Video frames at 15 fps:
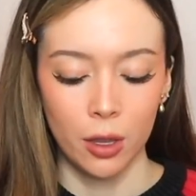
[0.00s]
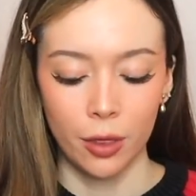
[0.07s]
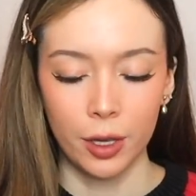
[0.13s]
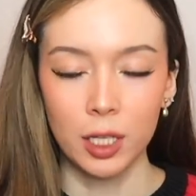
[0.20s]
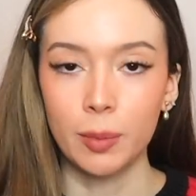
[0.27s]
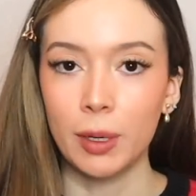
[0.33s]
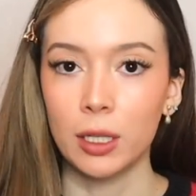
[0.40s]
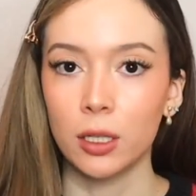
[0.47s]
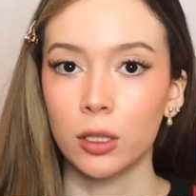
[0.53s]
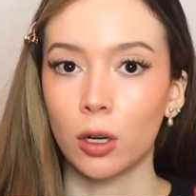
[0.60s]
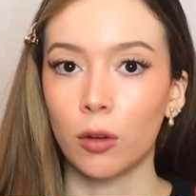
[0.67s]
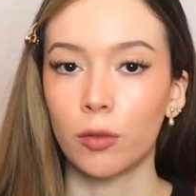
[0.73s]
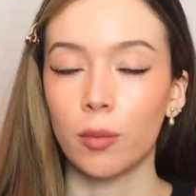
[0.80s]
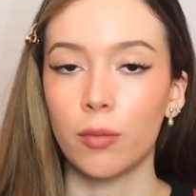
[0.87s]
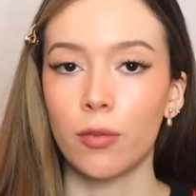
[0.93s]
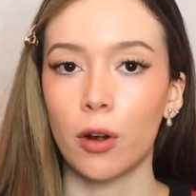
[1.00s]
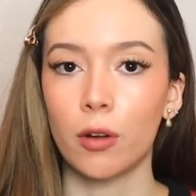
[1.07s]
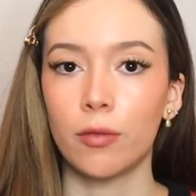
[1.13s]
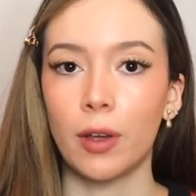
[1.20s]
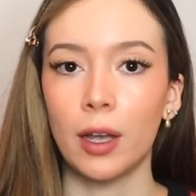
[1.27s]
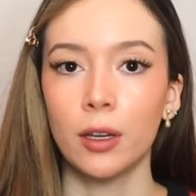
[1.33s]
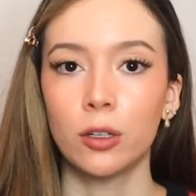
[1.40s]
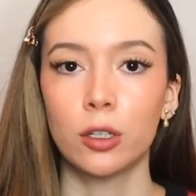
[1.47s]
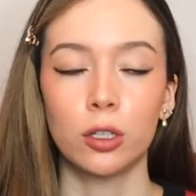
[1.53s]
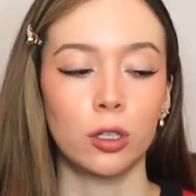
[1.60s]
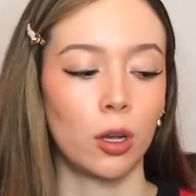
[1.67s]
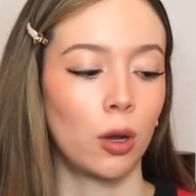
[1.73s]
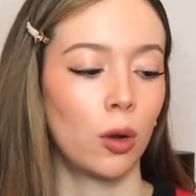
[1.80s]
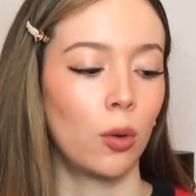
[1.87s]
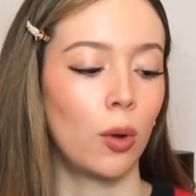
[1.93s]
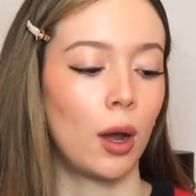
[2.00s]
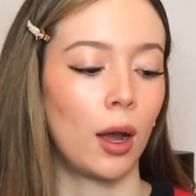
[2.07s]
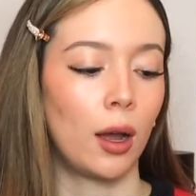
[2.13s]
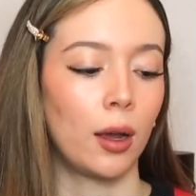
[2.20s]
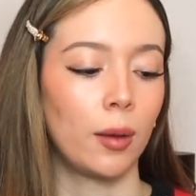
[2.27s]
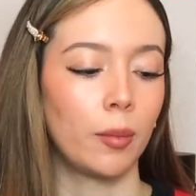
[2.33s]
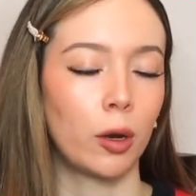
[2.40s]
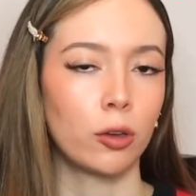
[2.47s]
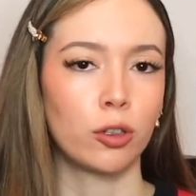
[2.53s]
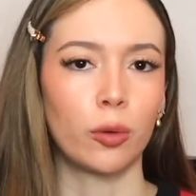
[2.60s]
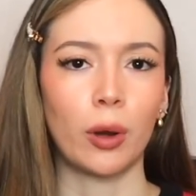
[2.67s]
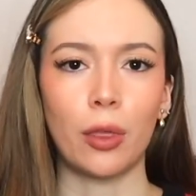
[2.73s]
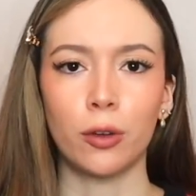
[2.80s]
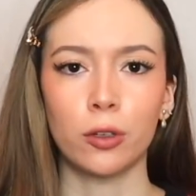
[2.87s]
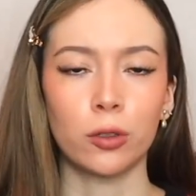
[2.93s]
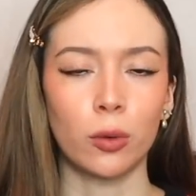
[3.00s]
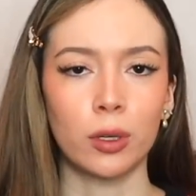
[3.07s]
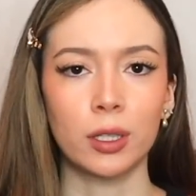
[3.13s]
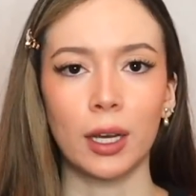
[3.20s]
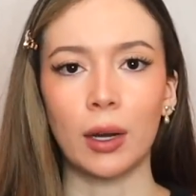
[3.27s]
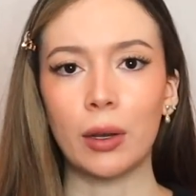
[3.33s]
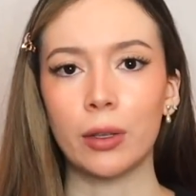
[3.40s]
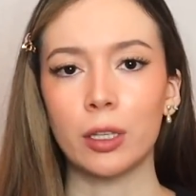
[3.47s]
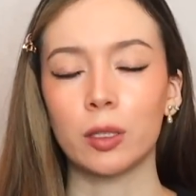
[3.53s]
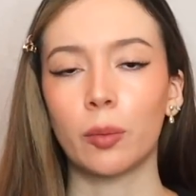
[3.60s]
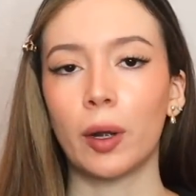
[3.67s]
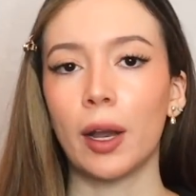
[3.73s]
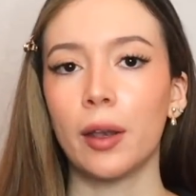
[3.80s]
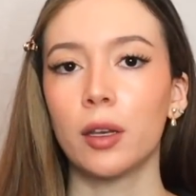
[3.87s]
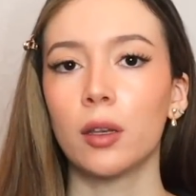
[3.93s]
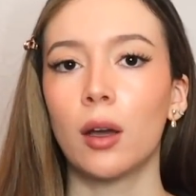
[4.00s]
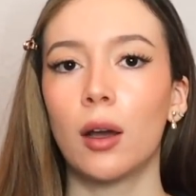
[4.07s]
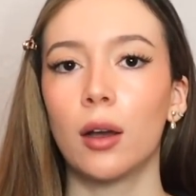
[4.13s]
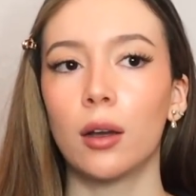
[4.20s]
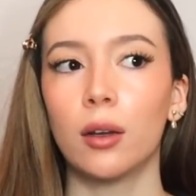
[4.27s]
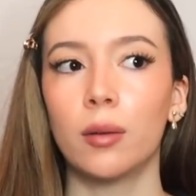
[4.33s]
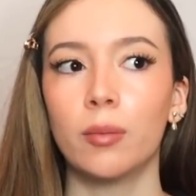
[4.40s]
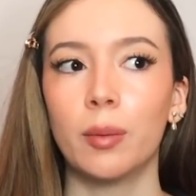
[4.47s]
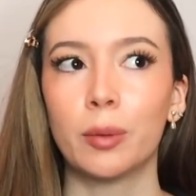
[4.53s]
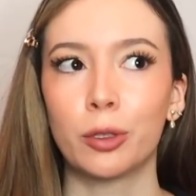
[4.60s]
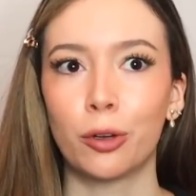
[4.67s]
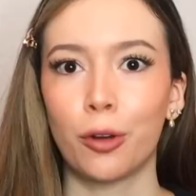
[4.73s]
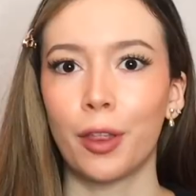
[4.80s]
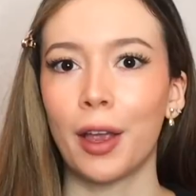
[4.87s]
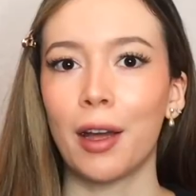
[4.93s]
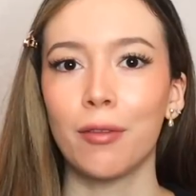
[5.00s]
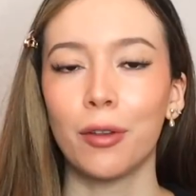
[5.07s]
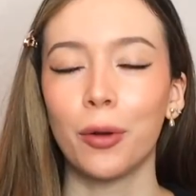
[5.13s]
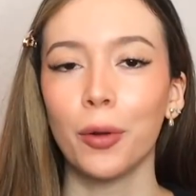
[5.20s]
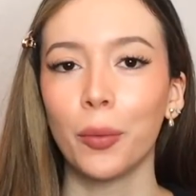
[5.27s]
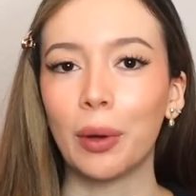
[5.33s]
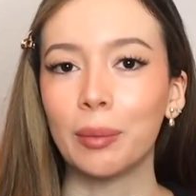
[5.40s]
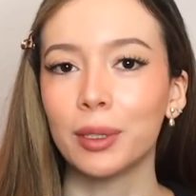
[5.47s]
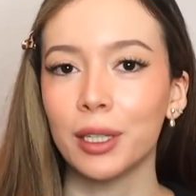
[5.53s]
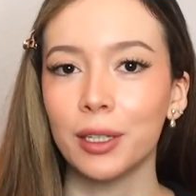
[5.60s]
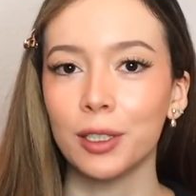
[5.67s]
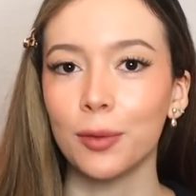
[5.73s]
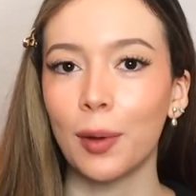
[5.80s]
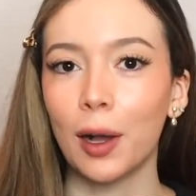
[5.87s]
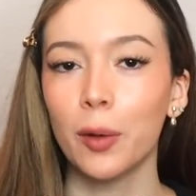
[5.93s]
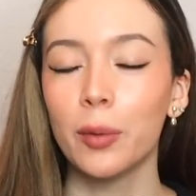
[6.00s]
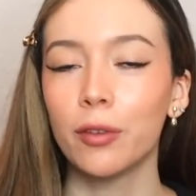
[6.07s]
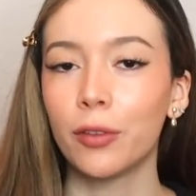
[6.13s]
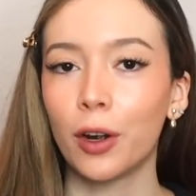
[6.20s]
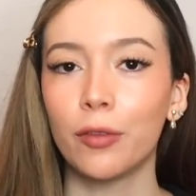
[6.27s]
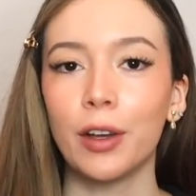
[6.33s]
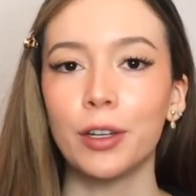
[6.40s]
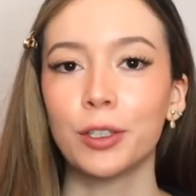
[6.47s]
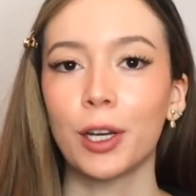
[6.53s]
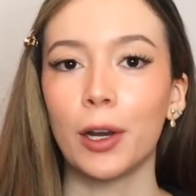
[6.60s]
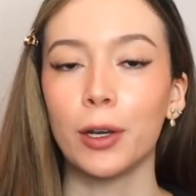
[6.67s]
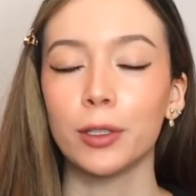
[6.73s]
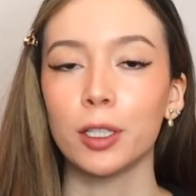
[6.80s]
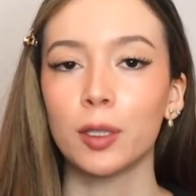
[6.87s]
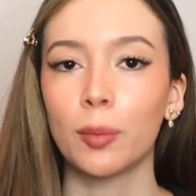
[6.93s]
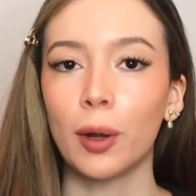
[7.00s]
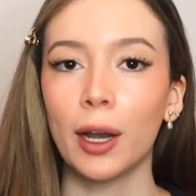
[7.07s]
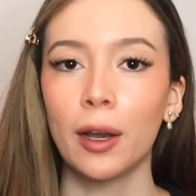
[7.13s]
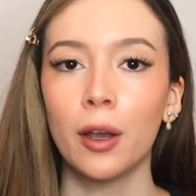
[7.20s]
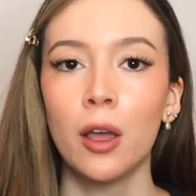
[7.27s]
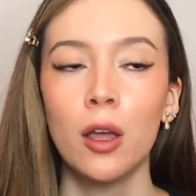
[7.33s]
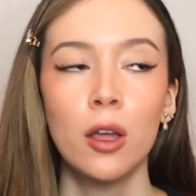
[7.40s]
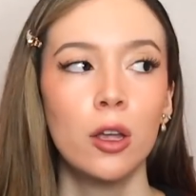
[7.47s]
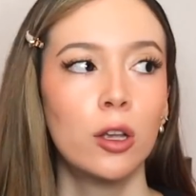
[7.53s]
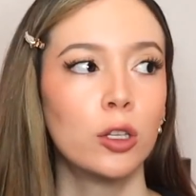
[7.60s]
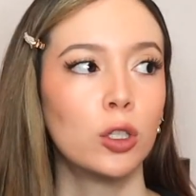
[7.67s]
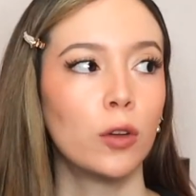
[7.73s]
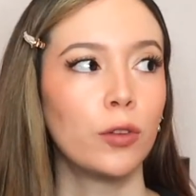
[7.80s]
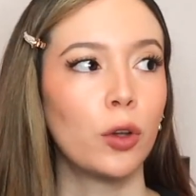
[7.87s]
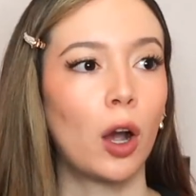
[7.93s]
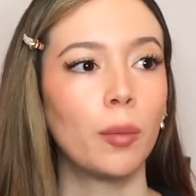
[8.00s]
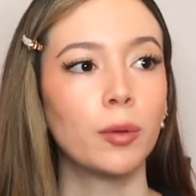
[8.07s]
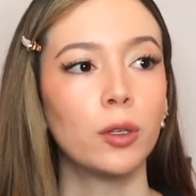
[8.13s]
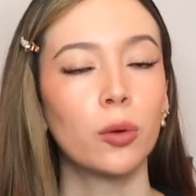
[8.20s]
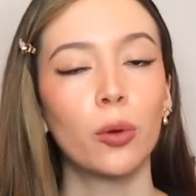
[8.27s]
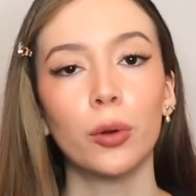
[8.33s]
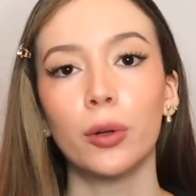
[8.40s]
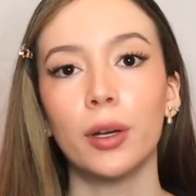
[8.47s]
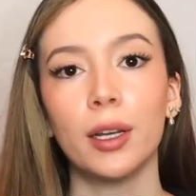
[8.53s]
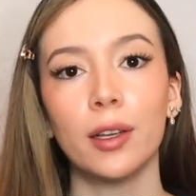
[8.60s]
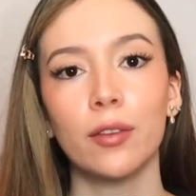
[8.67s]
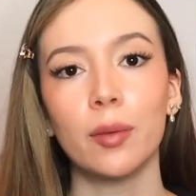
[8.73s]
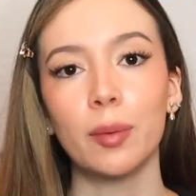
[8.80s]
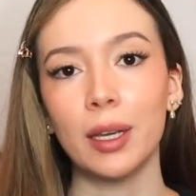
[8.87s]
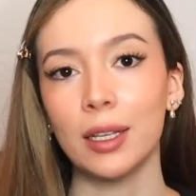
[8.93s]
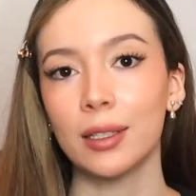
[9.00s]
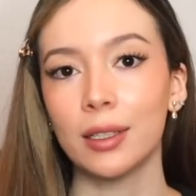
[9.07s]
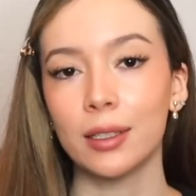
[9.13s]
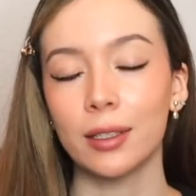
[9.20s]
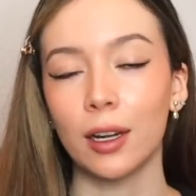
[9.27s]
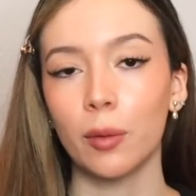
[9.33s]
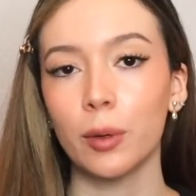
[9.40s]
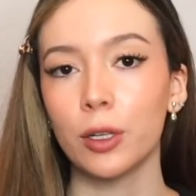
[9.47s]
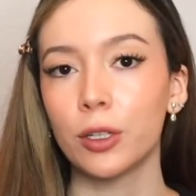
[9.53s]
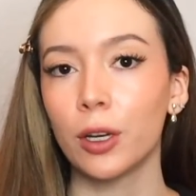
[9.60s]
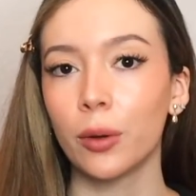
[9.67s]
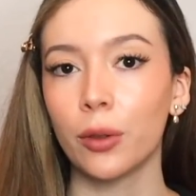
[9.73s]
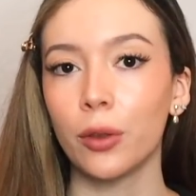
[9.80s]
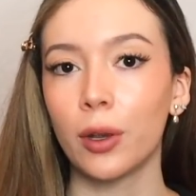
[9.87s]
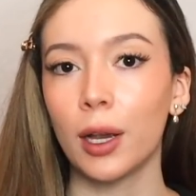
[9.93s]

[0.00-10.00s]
These pieces are from Farfetch, so I'm not sure what other stores carry this brand. I'm sure they have their own website as well, but Farfetch carries this brand. So if you opted to order any of the pieces that I'll be sharing with you